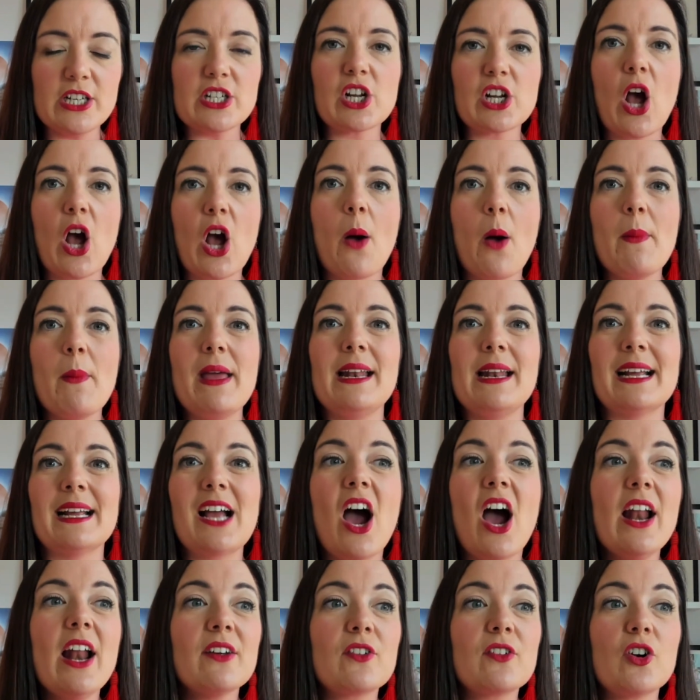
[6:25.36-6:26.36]
to come in and
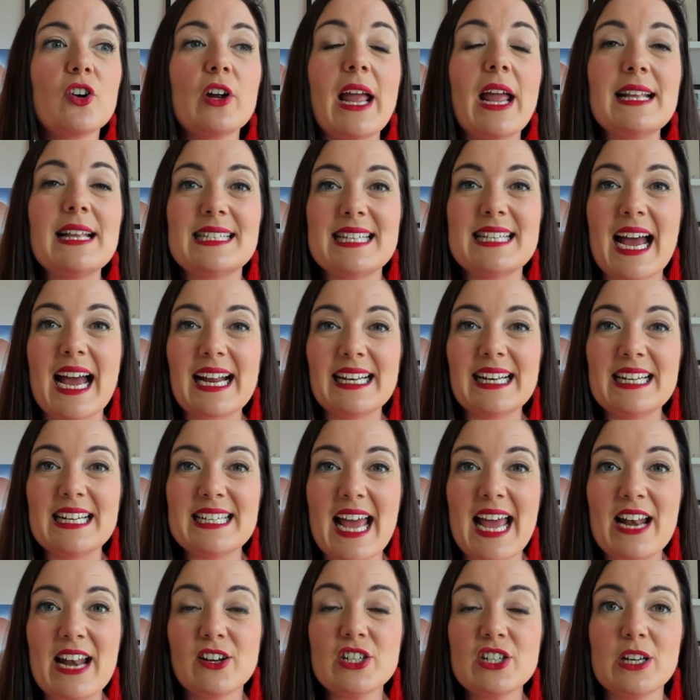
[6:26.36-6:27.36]
kind of create stagnant
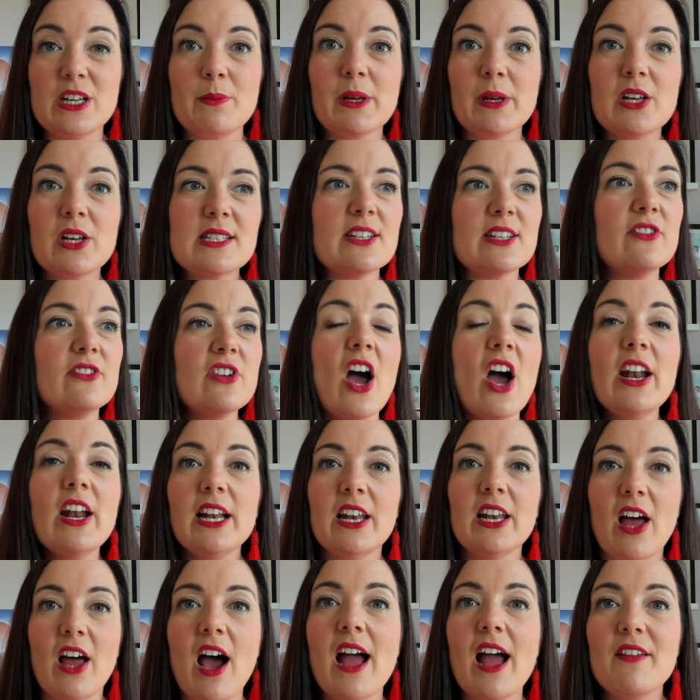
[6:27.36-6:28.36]
energy because they're not
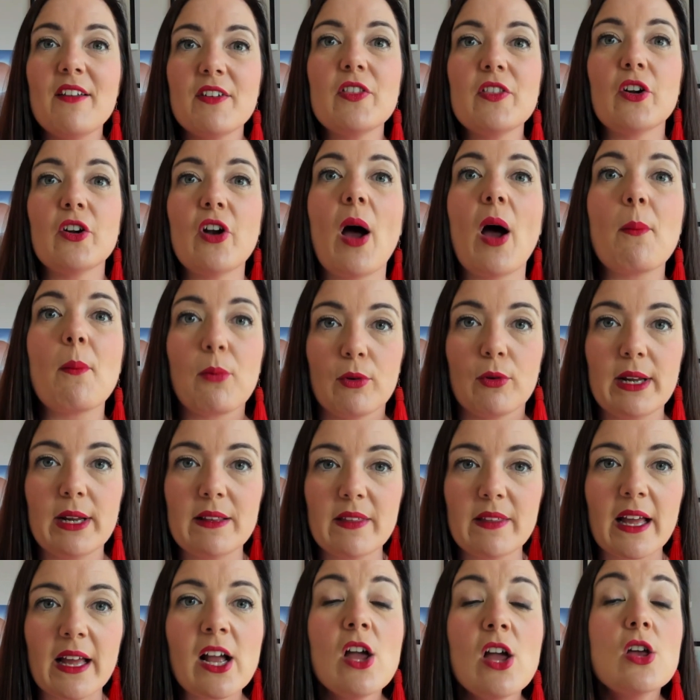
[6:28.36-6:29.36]
alive and they're not
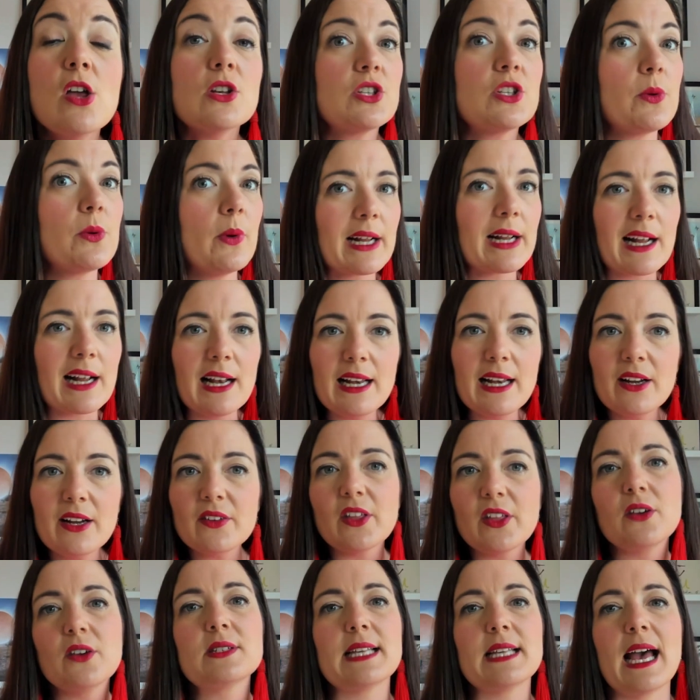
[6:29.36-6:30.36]
breathing. So we want to clear
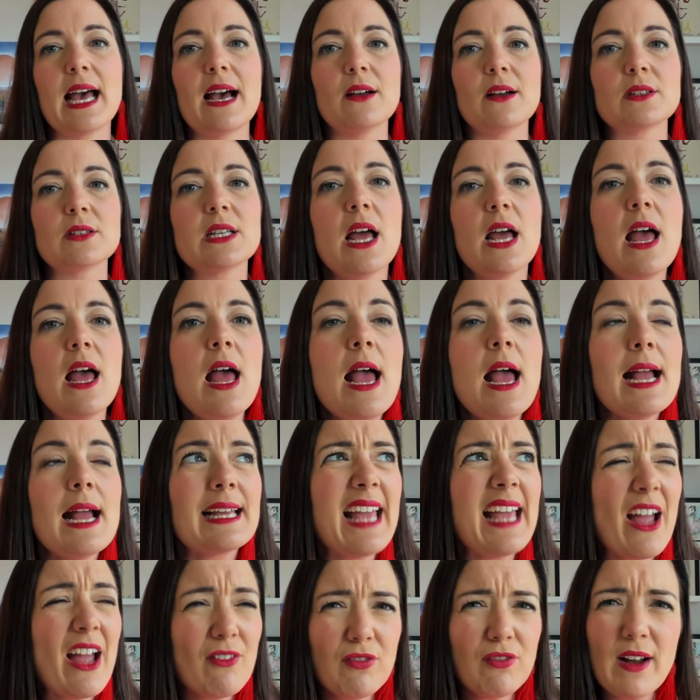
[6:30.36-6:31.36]
those out
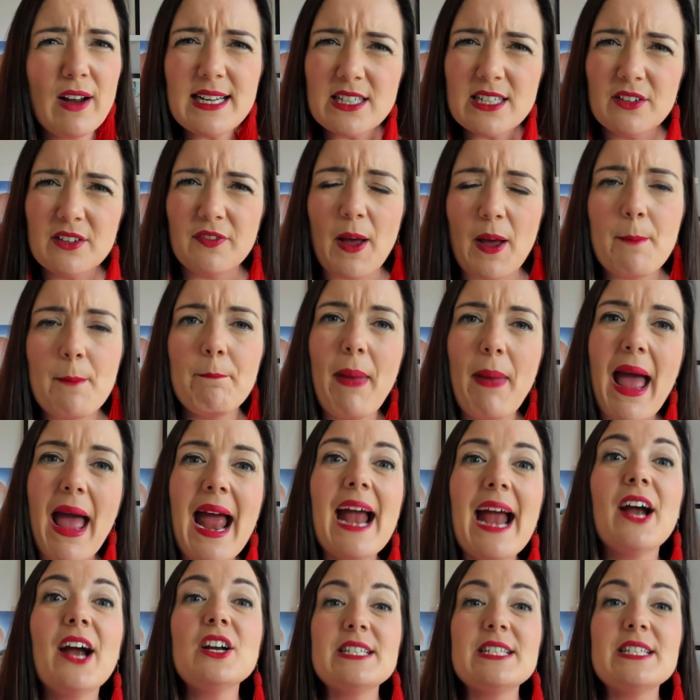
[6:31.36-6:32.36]
get rid of and
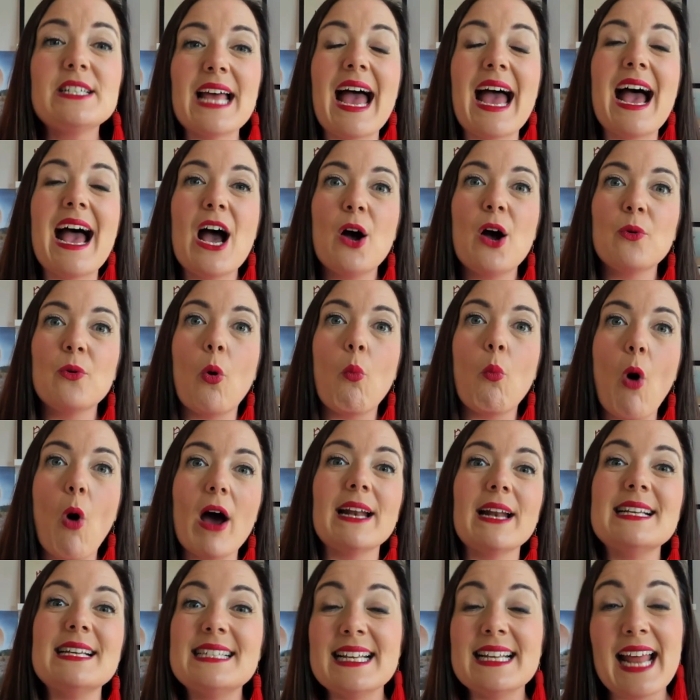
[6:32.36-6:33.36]
pare down what
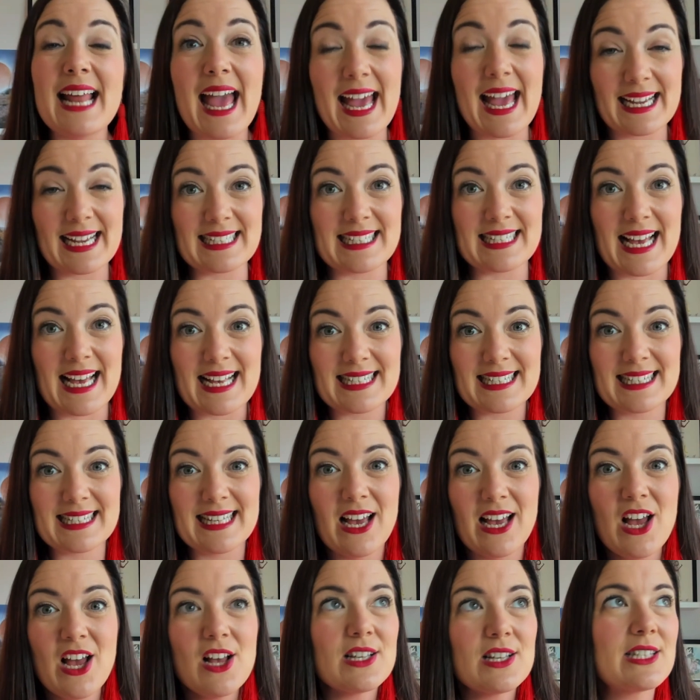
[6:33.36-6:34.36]
is in excess.
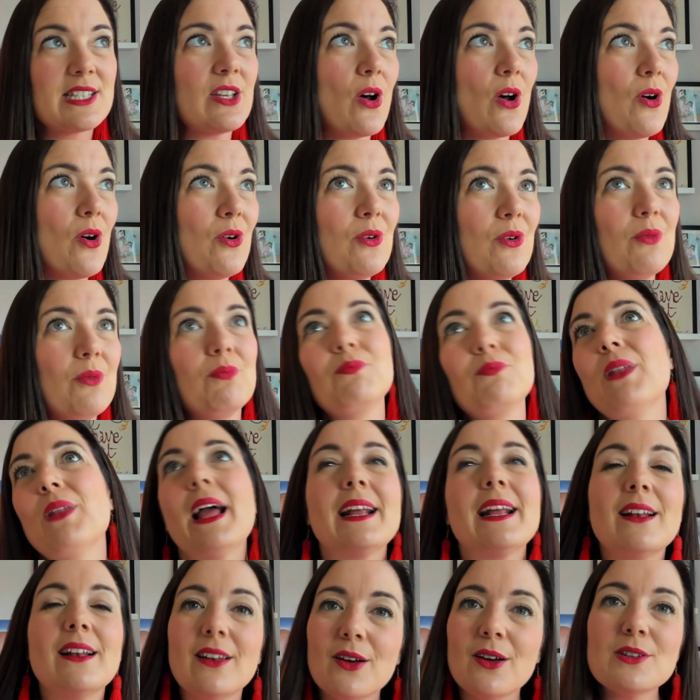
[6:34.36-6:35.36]
So,
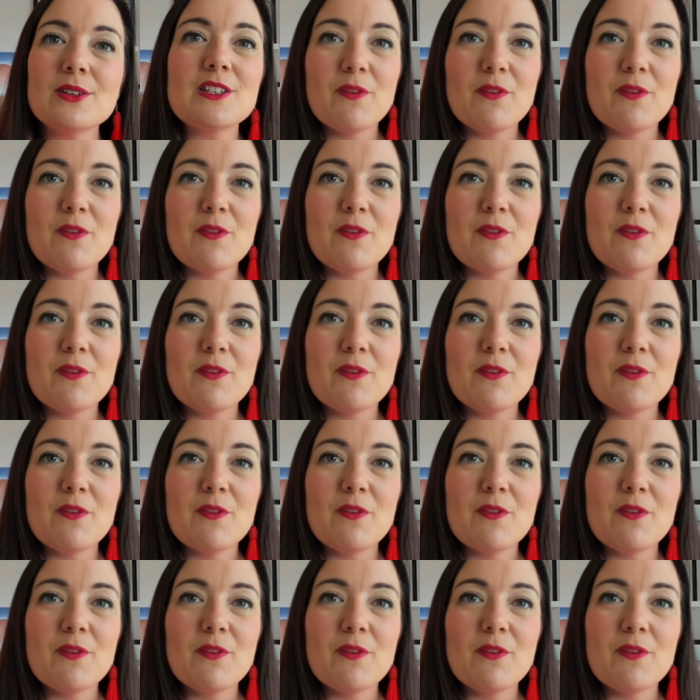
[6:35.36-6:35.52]
like loads